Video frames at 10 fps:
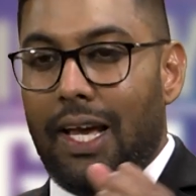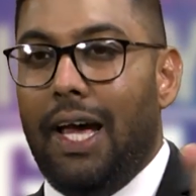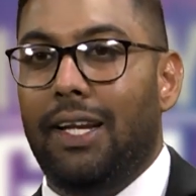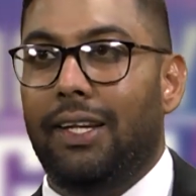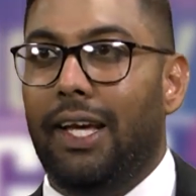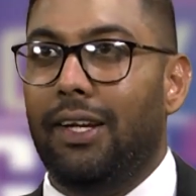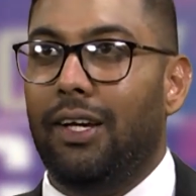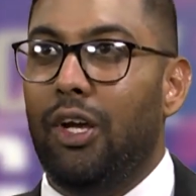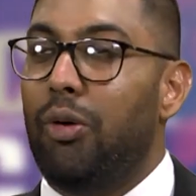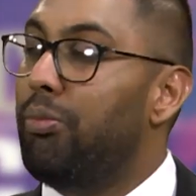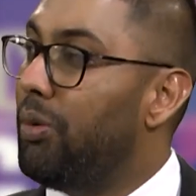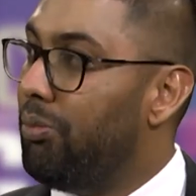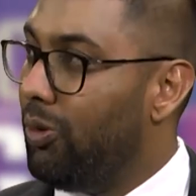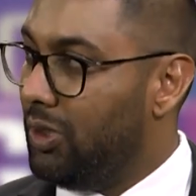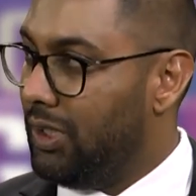and then
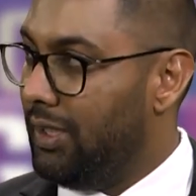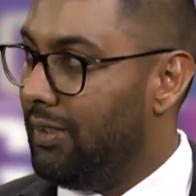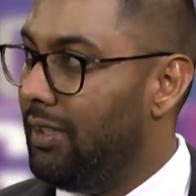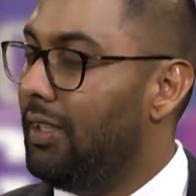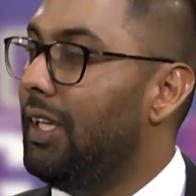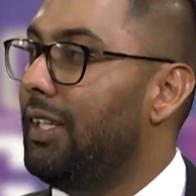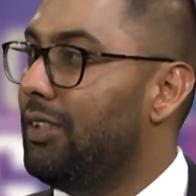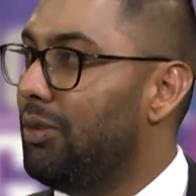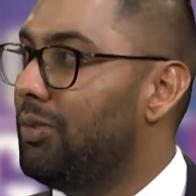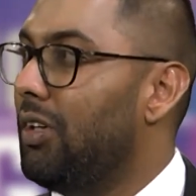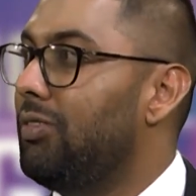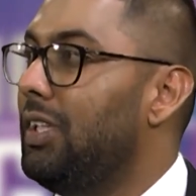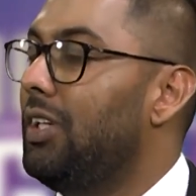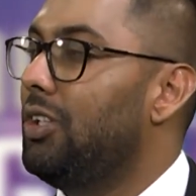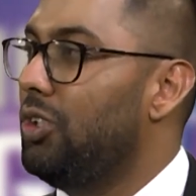proportionate. Yes. In terms of
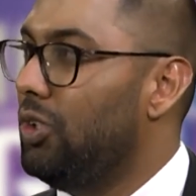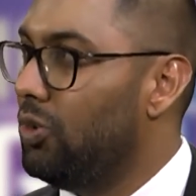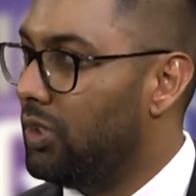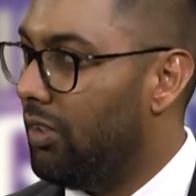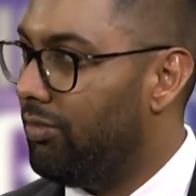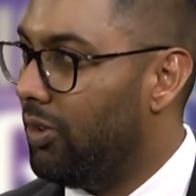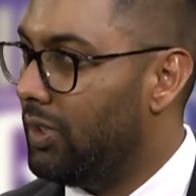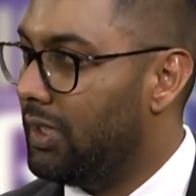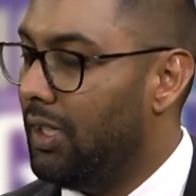the use of force. And